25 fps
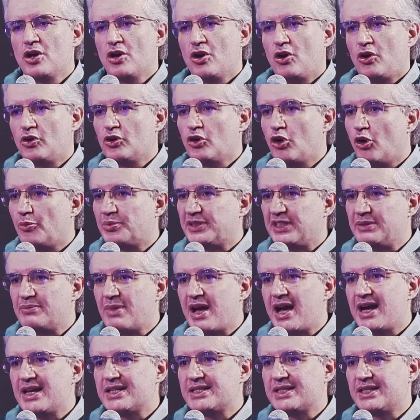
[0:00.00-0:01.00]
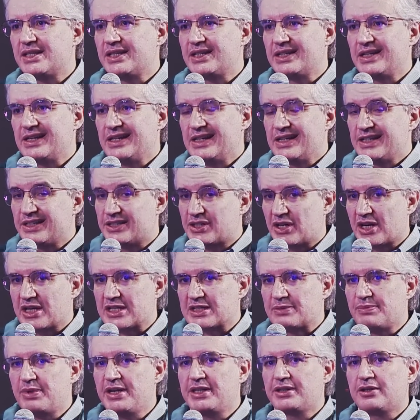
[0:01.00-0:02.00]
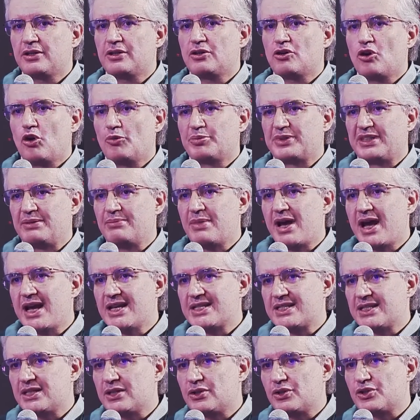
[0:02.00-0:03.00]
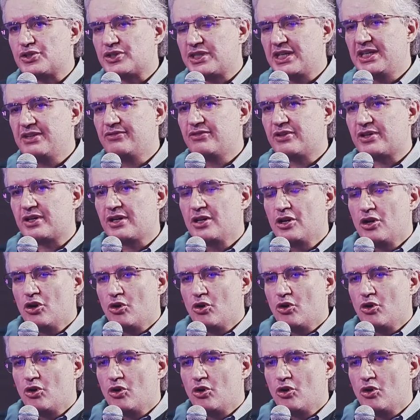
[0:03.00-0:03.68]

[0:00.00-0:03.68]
on optimizing transmitter, optimizing receiver.